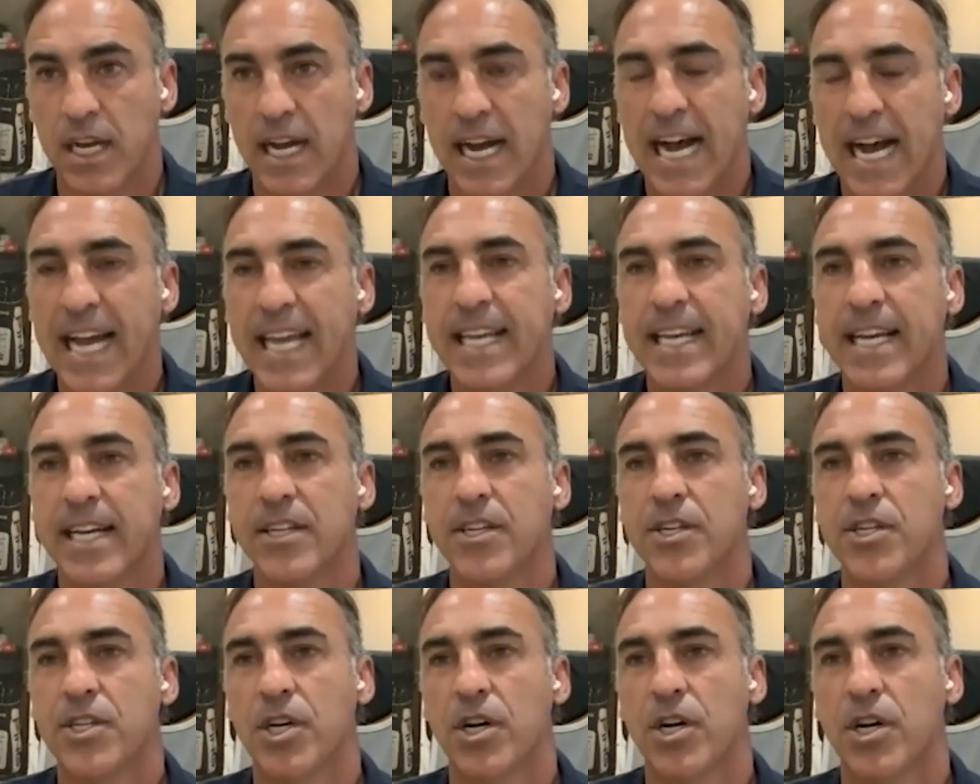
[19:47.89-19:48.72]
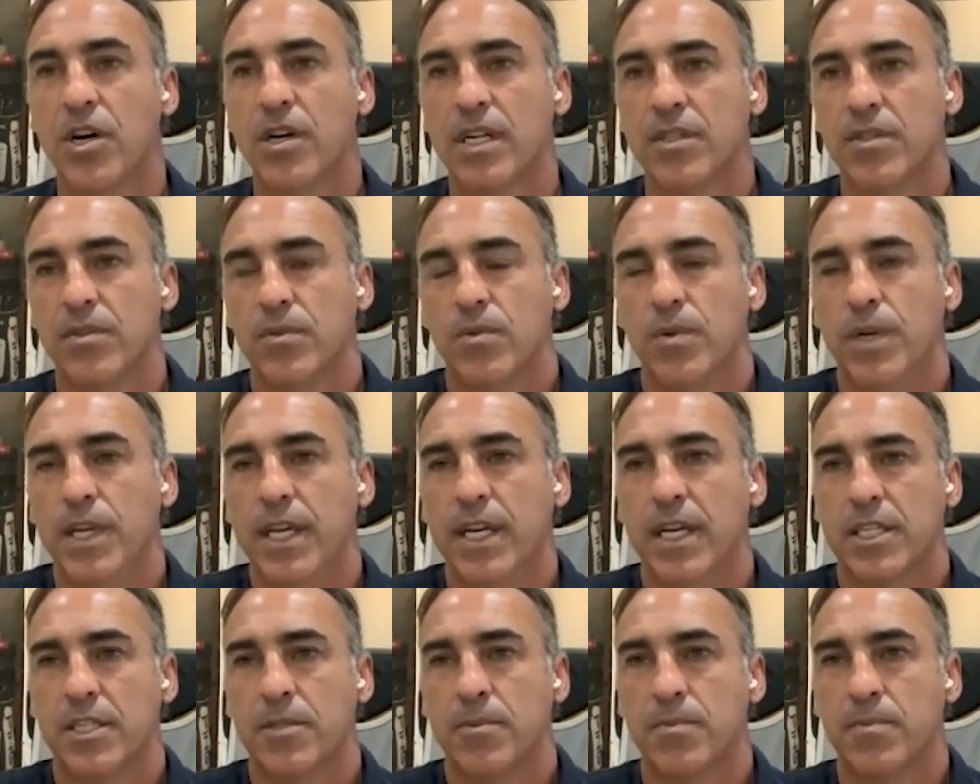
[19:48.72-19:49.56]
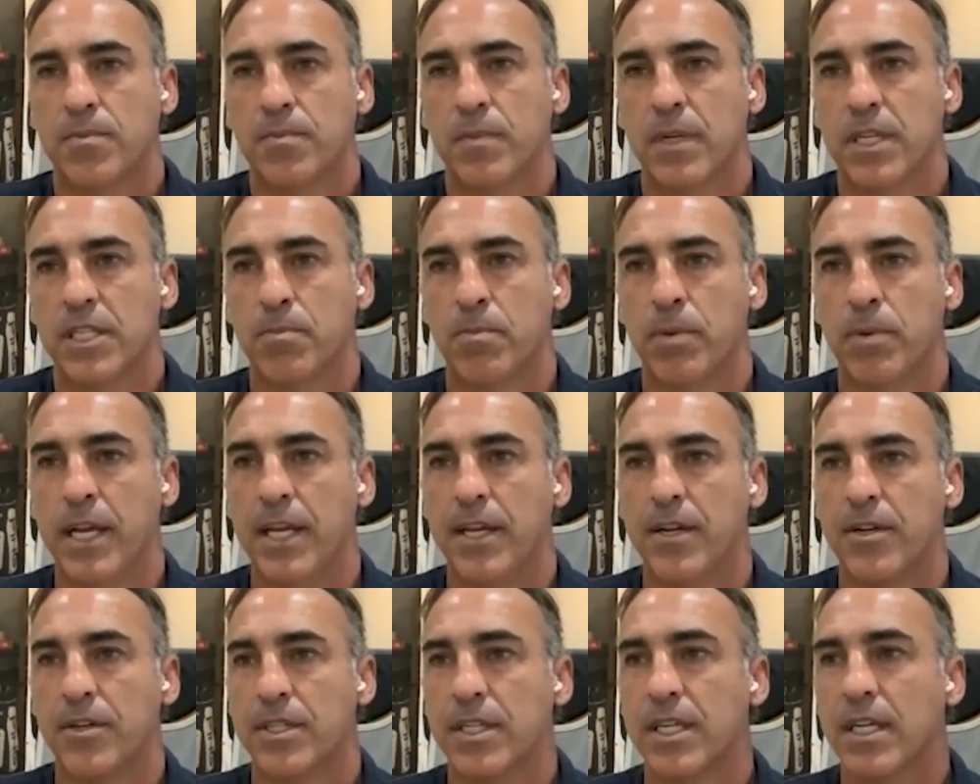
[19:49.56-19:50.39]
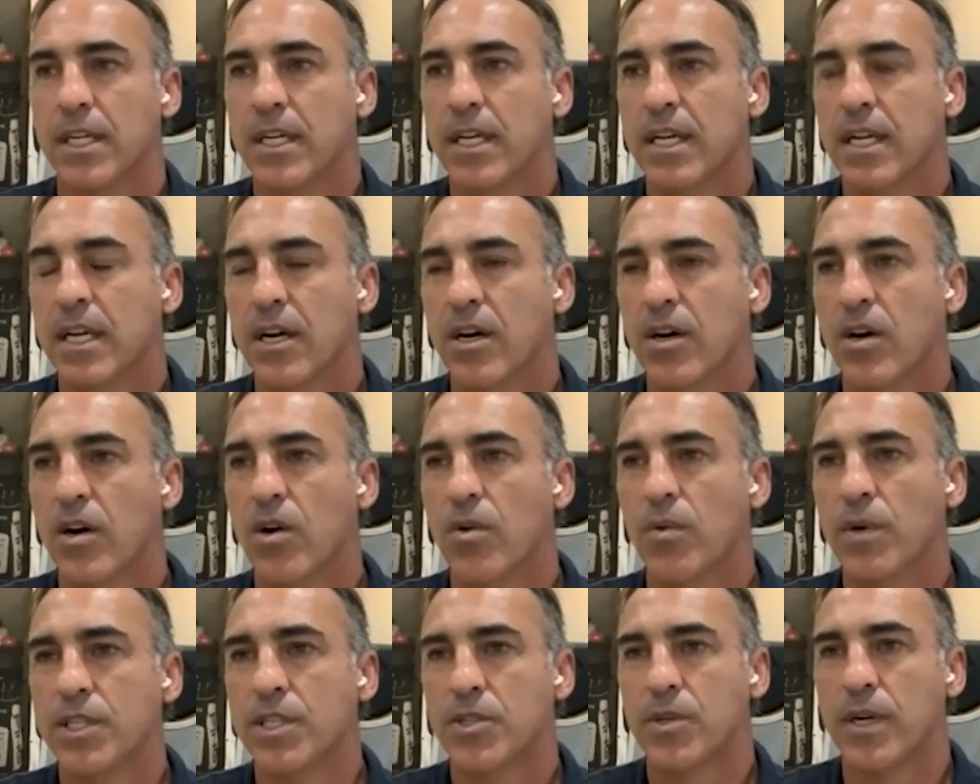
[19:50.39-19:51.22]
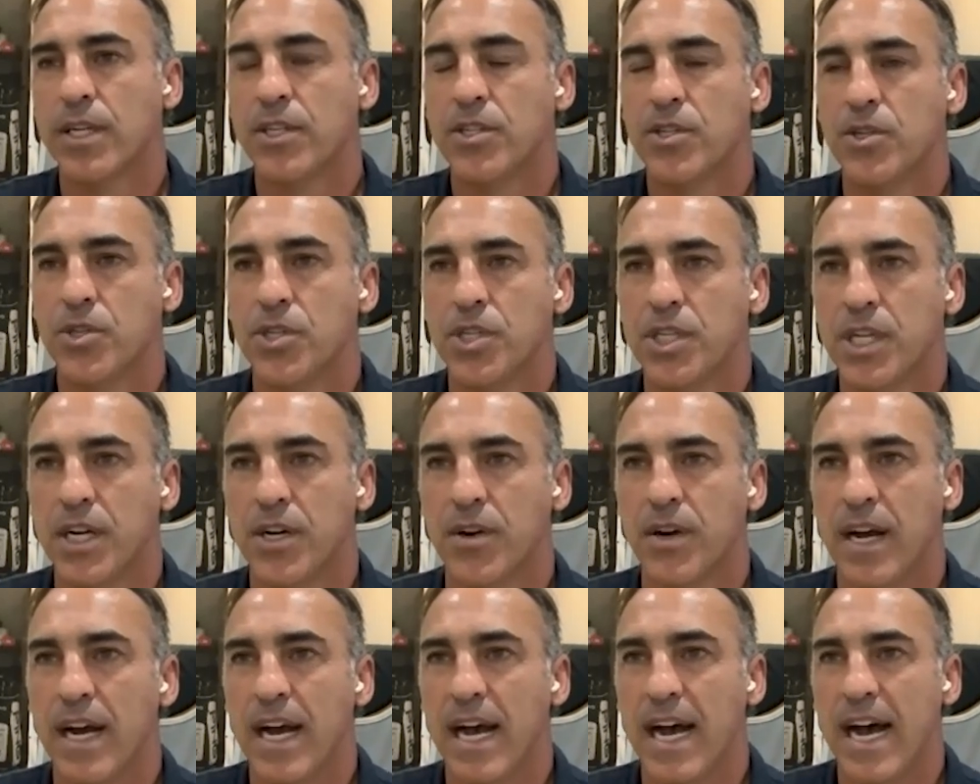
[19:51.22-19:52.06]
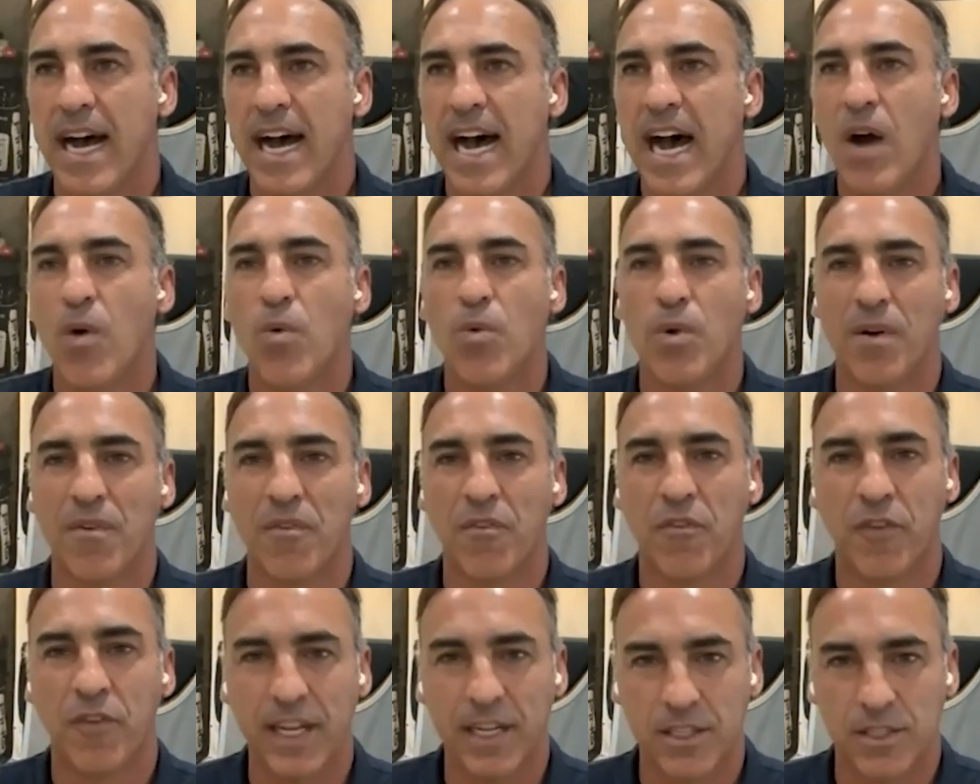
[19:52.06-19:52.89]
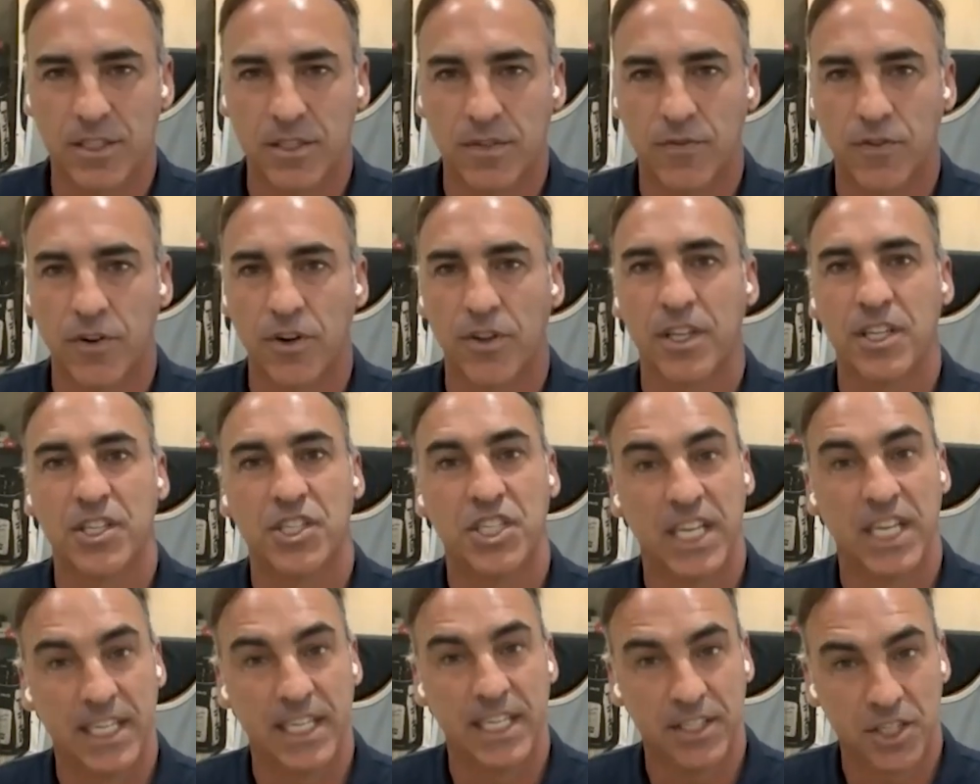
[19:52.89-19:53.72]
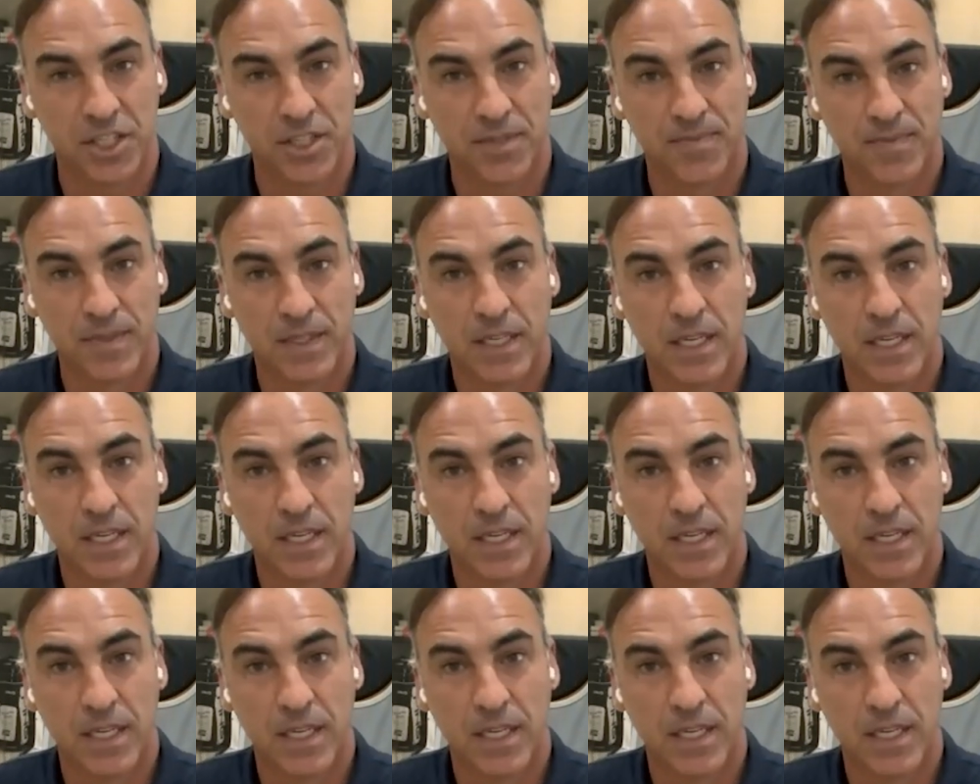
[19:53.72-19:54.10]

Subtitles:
I can talk, and we as players always try to share our feels for the change.